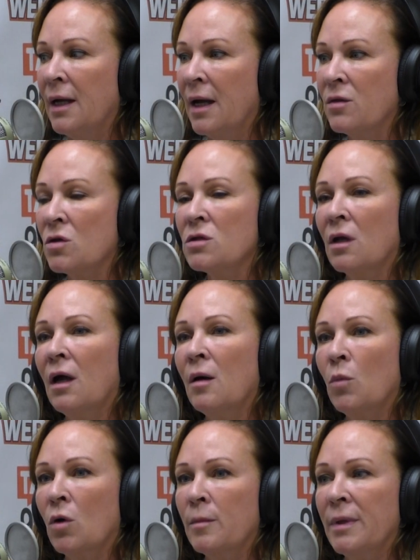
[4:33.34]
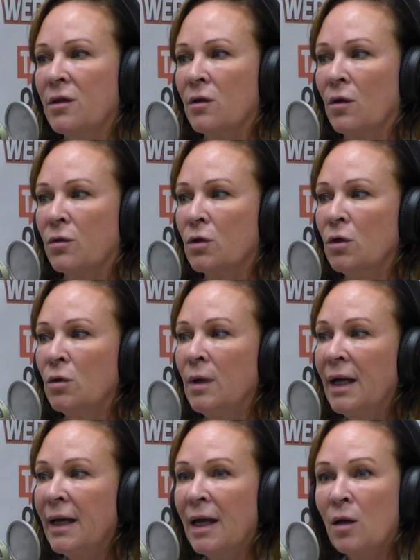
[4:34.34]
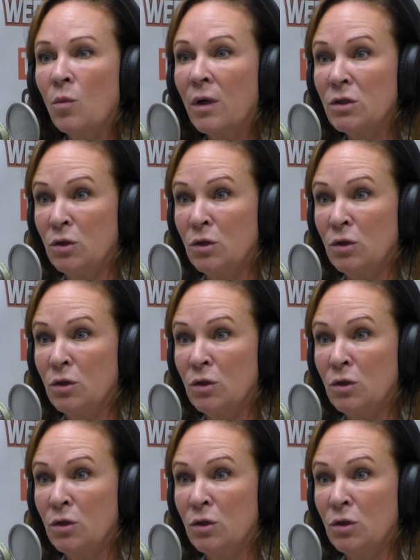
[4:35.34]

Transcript: and there's a lot more to be thought through. And once